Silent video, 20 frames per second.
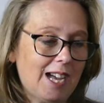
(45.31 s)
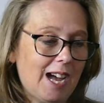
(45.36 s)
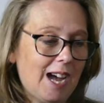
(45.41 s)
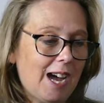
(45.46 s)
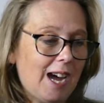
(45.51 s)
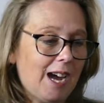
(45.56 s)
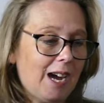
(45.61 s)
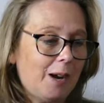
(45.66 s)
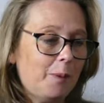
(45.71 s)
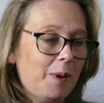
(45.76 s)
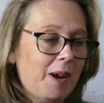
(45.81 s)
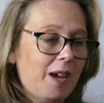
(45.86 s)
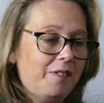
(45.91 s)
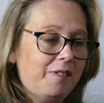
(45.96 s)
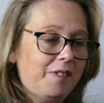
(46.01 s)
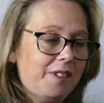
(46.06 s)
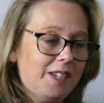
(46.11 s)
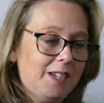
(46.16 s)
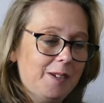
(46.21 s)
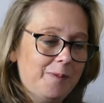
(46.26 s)

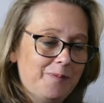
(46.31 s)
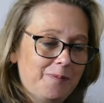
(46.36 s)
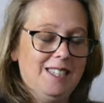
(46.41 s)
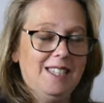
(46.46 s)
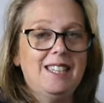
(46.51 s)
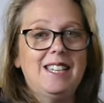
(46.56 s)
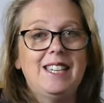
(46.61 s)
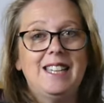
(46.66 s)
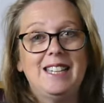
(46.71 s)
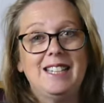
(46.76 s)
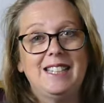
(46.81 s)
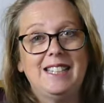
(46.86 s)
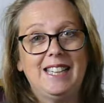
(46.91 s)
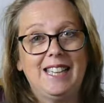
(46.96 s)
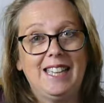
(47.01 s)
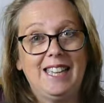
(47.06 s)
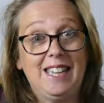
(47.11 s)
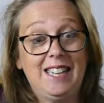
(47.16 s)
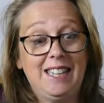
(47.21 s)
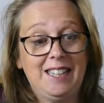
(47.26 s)
However,
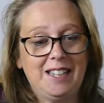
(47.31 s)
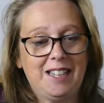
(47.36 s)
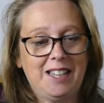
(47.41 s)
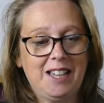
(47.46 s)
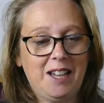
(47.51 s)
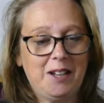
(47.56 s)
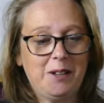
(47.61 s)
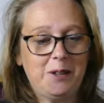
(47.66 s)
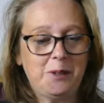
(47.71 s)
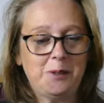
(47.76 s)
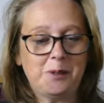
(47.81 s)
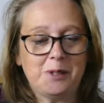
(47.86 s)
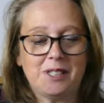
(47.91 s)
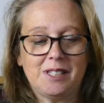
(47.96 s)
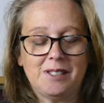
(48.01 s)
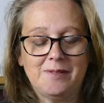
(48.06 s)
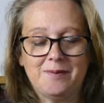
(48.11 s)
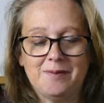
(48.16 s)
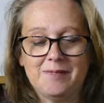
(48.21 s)
here goes.